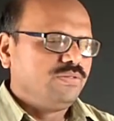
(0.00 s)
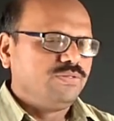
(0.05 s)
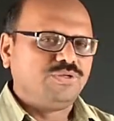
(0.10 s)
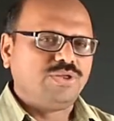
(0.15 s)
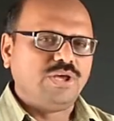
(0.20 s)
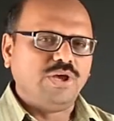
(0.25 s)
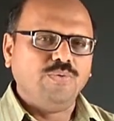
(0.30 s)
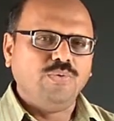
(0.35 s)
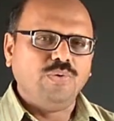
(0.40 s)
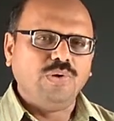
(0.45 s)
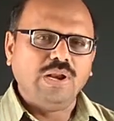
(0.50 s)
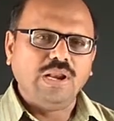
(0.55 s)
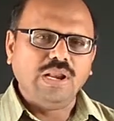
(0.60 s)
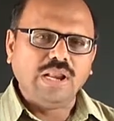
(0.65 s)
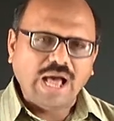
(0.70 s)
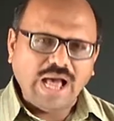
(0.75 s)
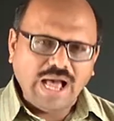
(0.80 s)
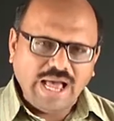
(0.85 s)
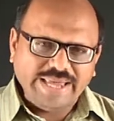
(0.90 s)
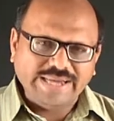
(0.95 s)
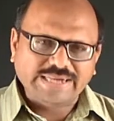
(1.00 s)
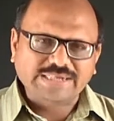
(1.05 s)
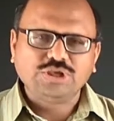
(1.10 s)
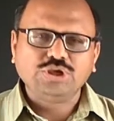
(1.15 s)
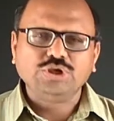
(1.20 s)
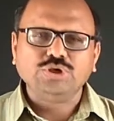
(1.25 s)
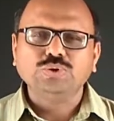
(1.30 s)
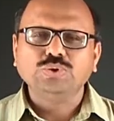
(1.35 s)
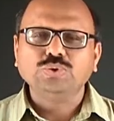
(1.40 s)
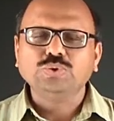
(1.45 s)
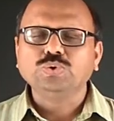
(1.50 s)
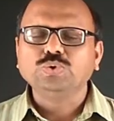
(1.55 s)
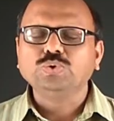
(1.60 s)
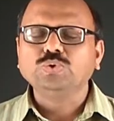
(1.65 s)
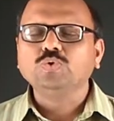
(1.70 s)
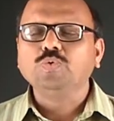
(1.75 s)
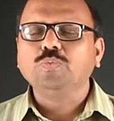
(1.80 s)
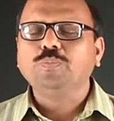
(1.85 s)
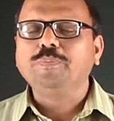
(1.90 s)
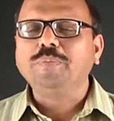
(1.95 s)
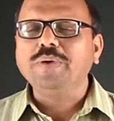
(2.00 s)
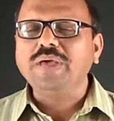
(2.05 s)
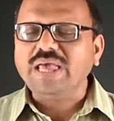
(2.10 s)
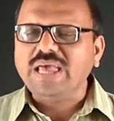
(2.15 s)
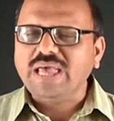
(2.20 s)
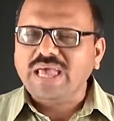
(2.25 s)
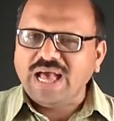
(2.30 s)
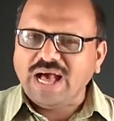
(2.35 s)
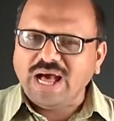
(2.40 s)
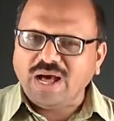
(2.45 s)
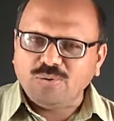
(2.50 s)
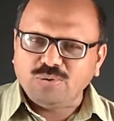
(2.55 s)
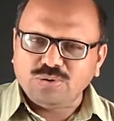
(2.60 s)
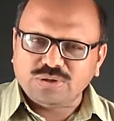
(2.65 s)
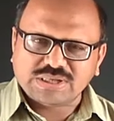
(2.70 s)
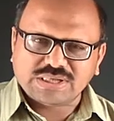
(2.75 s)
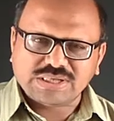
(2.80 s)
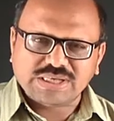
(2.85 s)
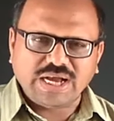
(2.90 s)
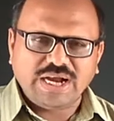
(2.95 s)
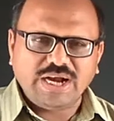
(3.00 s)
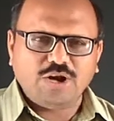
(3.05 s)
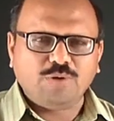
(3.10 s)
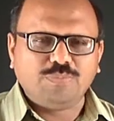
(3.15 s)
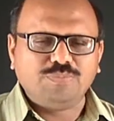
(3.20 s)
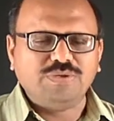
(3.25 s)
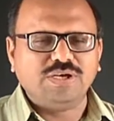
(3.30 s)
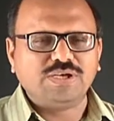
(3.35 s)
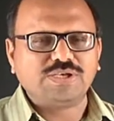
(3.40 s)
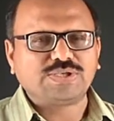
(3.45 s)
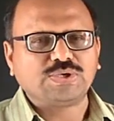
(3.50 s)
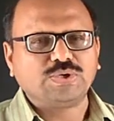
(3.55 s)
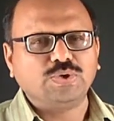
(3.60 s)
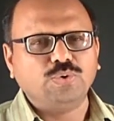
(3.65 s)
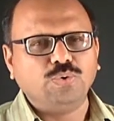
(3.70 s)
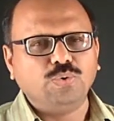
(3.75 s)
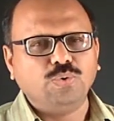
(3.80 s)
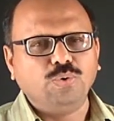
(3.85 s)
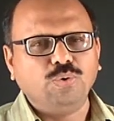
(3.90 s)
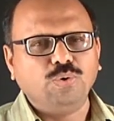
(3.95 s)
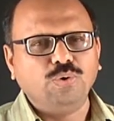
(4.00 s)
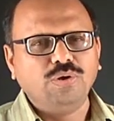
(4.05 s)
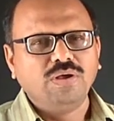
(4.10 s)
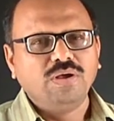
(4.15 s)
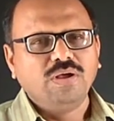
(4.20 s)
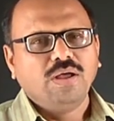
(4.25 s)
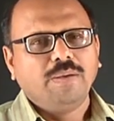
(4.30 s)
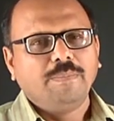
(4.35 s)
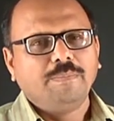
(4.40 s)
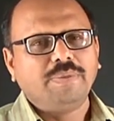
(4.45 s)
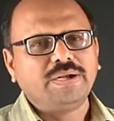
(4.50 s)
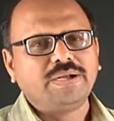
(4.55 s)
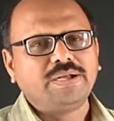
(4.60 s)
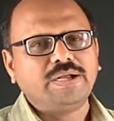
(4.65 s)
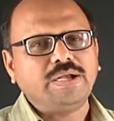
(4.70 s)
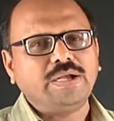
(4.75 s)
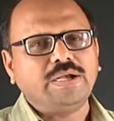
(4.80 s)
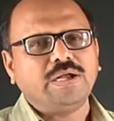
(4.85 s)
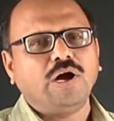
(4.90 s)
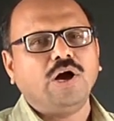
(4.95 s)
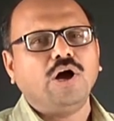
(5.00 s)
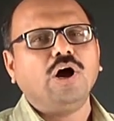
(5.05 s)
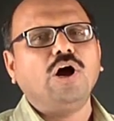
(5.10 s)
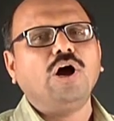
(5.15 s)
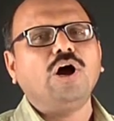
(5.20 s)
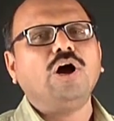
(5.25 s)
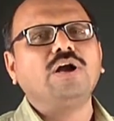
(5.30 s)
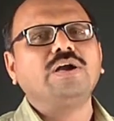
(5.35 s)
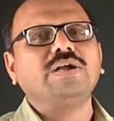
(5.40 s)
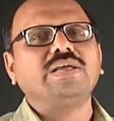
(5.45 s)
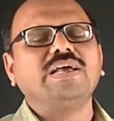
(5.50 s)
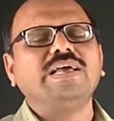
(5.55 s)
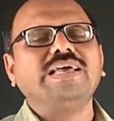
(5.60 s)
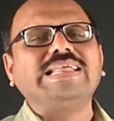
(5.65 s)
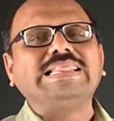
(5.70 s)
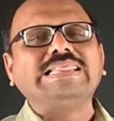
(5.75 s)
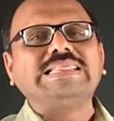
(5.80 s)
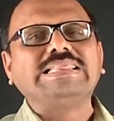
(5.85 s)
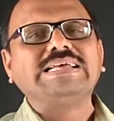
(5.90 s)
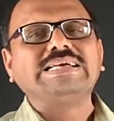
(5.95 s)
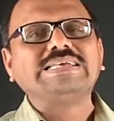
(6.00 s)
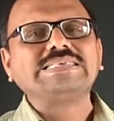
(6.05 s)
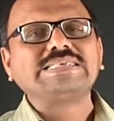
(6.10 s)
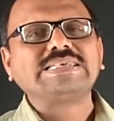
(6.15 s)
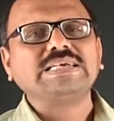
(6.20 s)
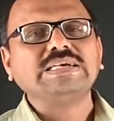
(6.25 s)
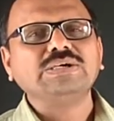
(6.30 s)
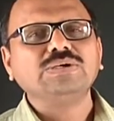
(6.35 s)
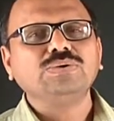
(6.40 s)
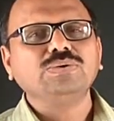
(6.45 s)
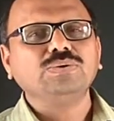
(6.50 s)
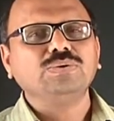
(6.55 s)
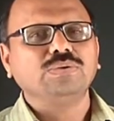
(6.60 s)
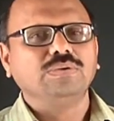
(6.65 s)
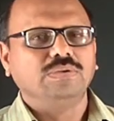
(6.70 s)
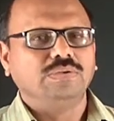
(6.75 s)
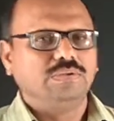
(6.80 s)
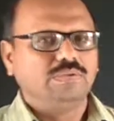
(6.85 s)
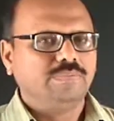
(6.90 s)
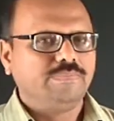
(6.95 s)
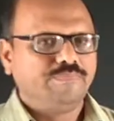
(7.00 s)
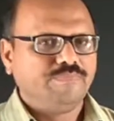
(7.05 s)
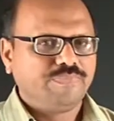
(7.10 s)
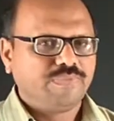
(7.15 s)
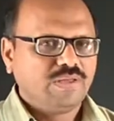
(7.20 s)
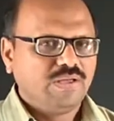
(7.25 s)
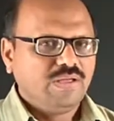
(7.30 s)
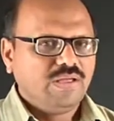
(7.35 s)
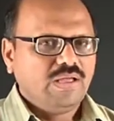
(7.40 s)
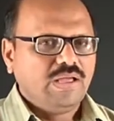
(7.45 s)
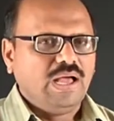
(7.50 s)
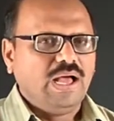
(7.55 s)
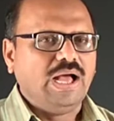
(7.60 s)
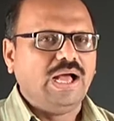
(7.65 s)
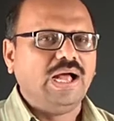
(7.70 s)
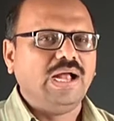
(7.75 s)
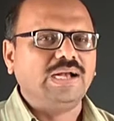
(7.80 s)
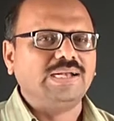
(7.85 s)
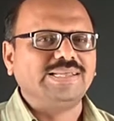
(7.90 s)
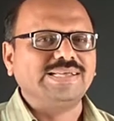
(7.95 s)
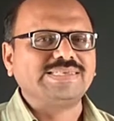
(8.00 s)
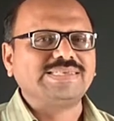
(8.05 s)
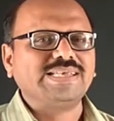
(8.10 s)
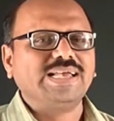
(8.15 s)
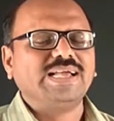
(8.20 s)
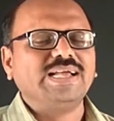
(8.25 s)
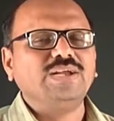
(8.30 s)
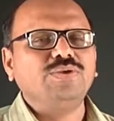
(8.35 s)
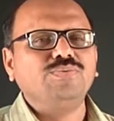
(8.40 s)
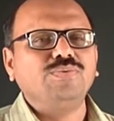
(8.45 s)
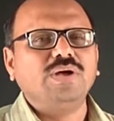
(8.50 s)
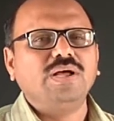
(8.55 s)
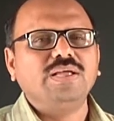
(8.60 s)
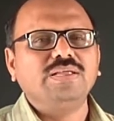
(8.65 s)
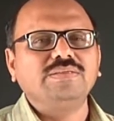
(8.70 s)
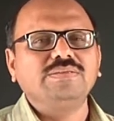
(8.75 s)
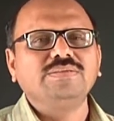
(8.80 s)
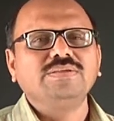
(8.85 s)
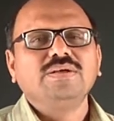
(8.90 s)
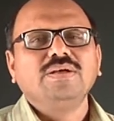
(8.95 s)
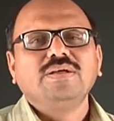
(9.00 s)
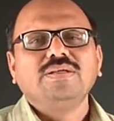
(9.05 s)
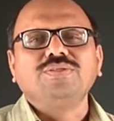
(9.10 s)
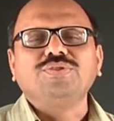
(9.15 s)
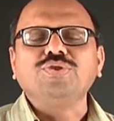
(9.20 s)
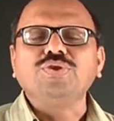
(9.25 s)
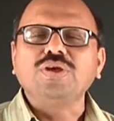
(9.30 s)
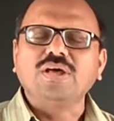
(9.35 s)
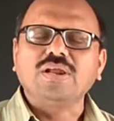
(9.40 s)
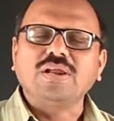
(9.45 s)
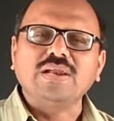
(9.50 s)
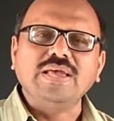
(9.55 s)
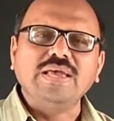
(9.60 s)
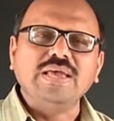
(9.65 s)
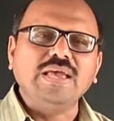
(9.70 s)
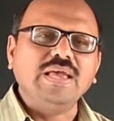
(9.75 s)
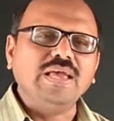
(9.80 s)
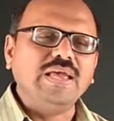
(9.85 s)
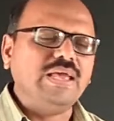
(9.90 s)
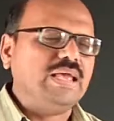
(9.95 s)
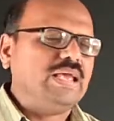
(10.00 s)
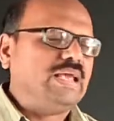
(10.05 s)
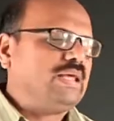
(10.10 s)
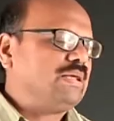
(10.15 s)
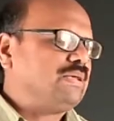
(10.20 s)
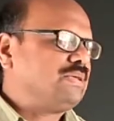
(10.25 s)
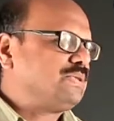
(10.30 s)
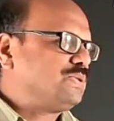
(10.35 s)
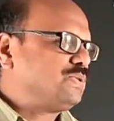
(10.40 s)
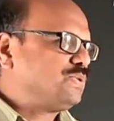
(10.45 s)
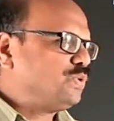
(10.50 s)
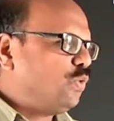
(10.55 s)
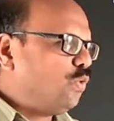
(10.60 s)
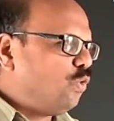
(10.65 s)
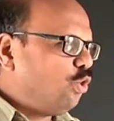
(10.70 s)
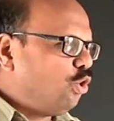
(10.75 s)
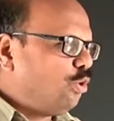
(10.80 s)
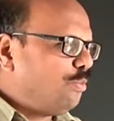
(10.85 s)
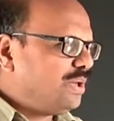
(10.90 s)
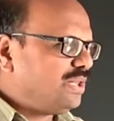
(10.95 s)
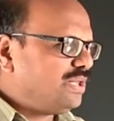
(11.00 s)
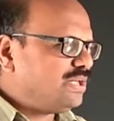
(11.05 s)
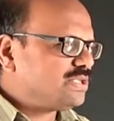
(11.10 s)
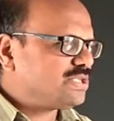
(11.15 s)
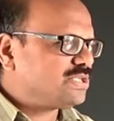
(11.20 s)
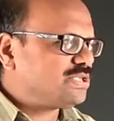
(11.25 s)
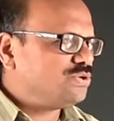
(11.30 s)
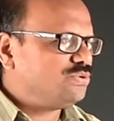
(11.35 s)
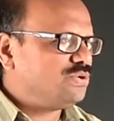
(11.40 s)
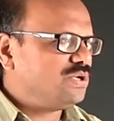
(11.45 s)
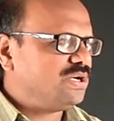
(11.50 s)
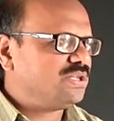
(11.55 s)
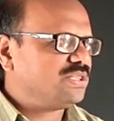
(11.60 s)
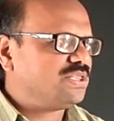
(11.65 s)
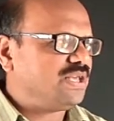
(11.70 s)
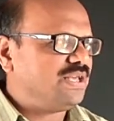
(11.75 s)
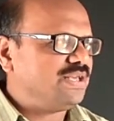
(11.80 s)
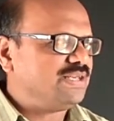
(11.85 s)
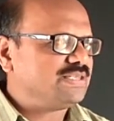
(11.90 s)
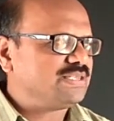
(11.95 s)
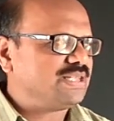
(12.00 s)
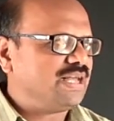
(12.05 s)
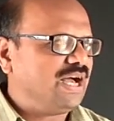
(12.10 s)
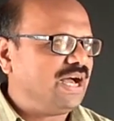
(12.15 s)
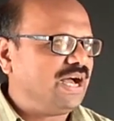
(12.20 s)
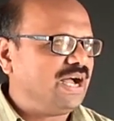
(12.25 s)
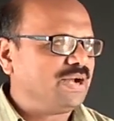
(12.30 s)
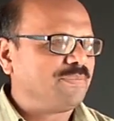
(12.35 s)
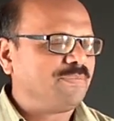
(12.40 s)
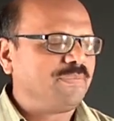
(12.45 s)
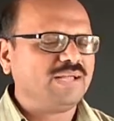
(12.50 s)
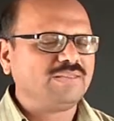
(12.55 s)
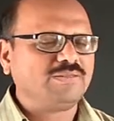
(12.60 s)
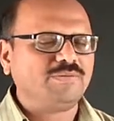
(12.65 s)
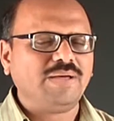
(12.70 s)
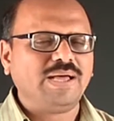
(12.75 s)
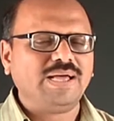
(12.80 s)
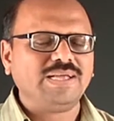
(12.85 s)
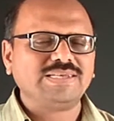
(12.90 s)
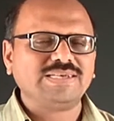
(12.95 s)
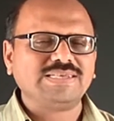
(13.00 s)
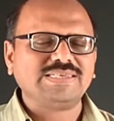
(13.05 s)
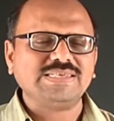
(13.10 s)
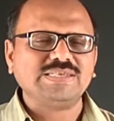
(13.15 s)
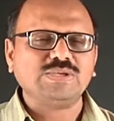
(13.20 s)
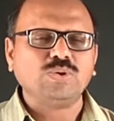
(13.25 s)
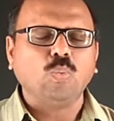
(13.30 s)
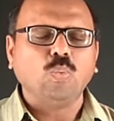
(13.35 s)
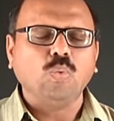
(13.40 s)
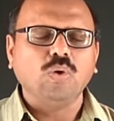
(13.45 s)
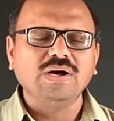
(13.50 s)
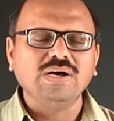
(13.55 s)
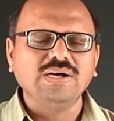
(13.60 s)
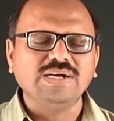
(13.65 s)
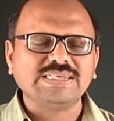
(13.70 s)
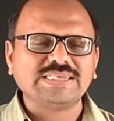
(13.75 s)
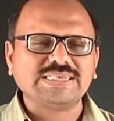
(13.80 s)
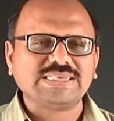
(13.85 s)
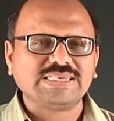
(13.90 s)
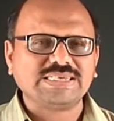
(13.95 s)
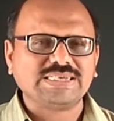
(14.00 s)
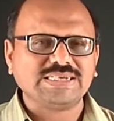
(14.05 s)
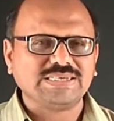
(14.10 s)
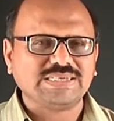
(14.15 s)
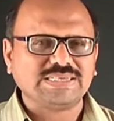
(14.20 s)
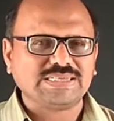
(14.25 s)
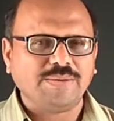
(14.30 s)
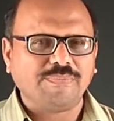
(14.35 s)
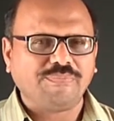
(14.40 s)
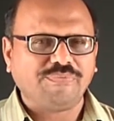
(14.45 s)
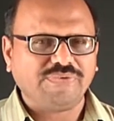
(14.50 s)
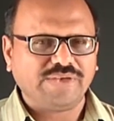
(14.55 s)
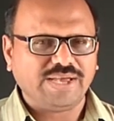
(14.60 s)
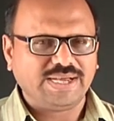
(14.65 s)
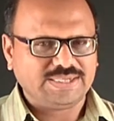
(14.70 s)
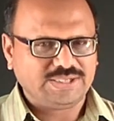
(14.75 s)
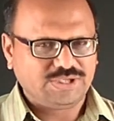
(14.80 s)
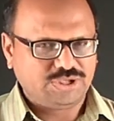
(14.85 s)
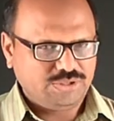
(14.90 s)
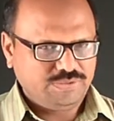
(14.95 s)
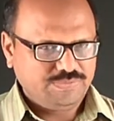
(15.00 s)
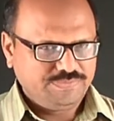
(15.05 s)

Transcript: They would like to be outside of the school but not in the school. And the second one, nearly so many student thinks that mathematics is a worst subject.